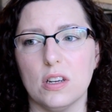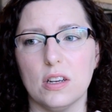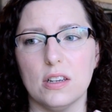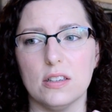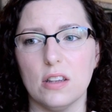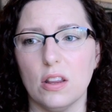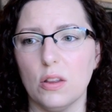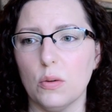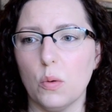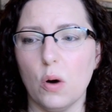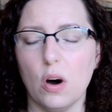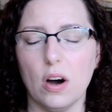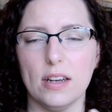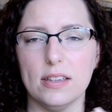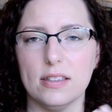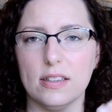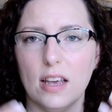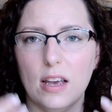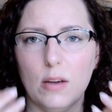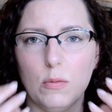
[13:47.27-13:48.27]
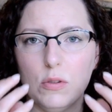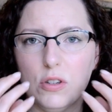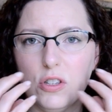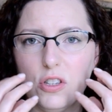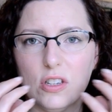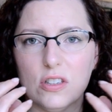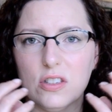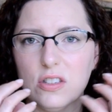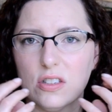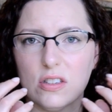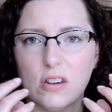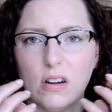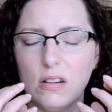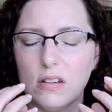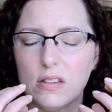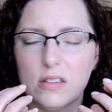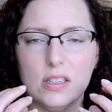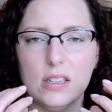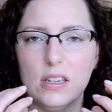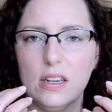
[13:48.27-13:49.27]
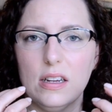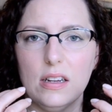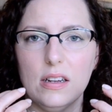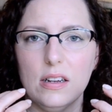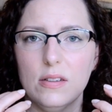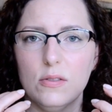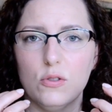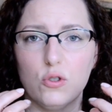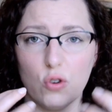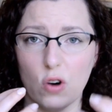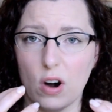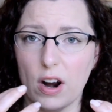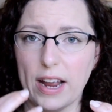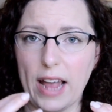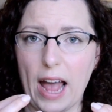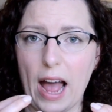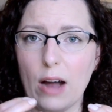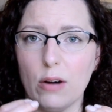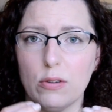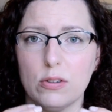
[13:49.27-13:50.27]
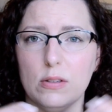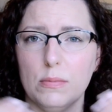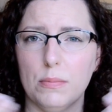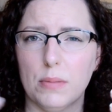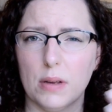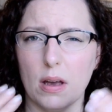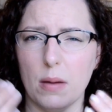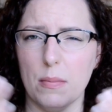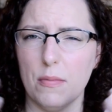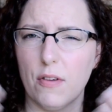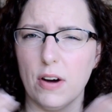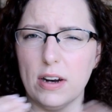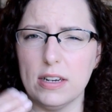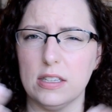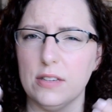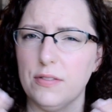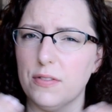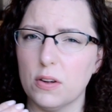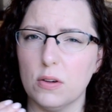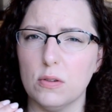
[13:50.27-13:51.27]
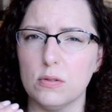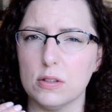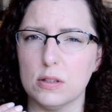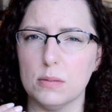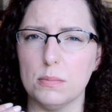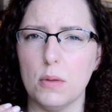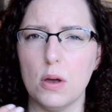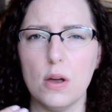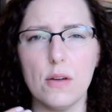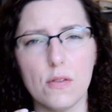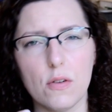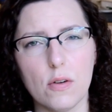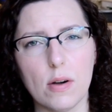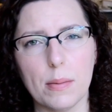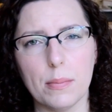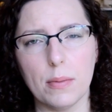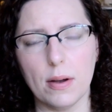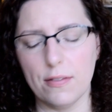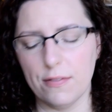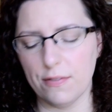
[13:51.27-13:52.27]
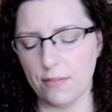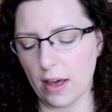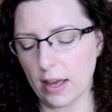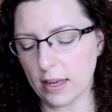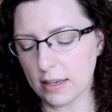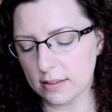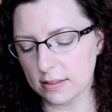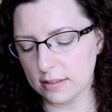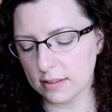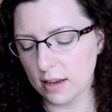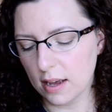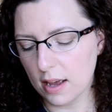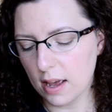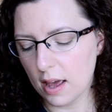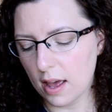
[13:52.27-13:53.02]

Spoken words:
because otherwise it would just start to dry out and become very difficult to move around my face.